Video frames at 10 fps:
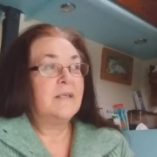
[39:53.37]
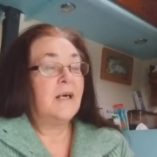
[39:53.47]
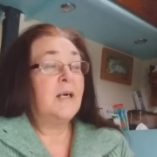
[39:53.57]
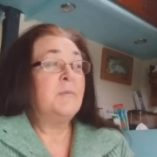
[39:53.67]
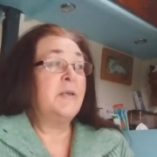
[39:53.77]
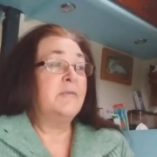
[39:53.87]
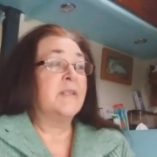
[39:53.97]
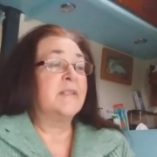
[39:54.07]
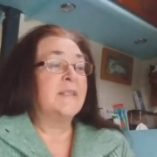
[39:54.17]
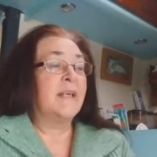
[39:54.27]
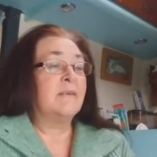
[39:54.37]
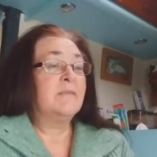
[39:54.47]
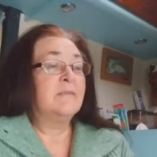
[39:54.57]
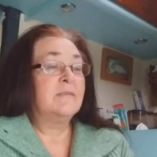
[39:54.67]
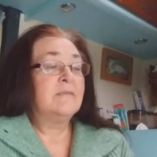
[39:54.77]
I'm over this
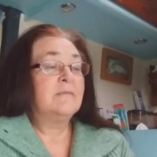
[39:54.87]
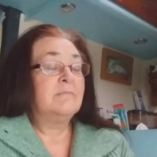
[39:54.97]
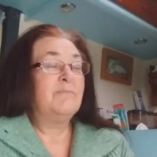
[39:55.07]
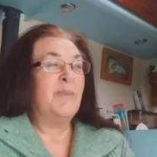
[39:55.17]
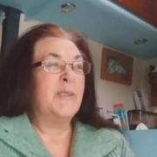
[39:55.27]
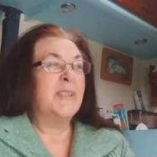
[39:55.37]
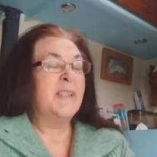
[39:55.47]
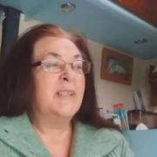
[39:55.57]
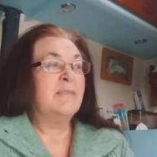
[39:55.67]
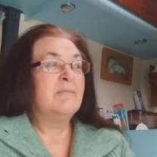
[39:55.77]
now, mostly.